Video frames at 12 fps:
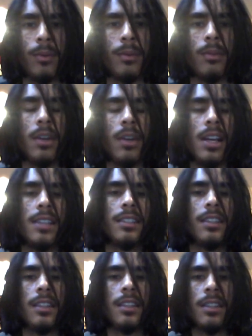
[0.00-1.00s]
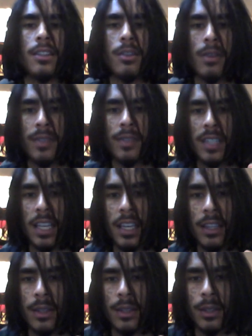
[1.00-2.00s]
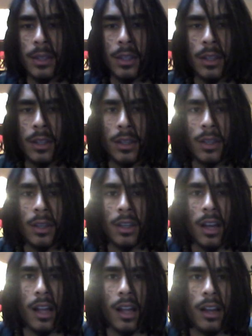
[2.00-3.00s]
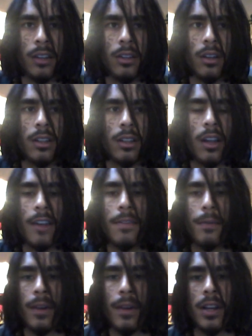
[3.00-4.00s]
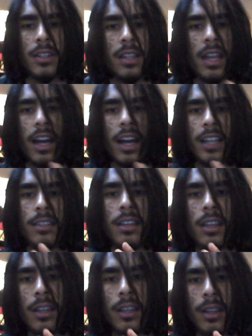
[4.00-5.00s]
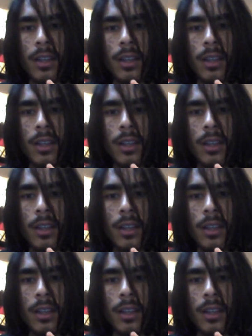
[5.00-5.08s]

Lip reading: Whereas in the UFC, a lot of the fighters that I see